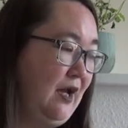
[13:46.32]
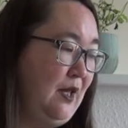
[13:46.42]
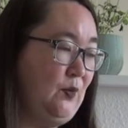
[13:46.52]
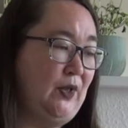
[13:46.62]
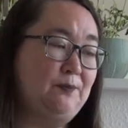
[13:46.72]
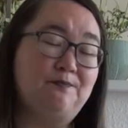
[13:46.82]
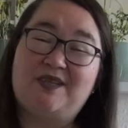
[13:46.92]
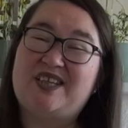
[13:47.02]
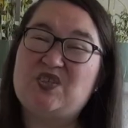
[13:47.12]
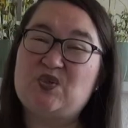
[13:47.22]
anyway
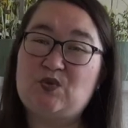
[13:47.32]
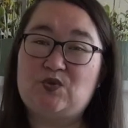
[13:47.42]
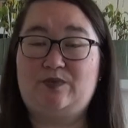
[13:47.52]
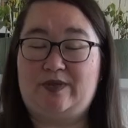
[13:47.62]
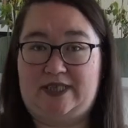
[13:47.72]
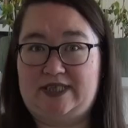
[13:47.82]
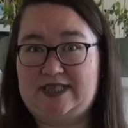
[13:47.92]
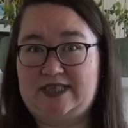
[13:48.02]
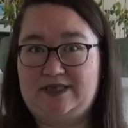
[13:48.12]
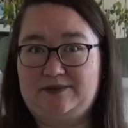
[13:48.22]
that's all my
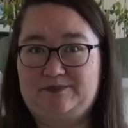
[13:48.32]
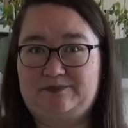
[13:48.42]
knitting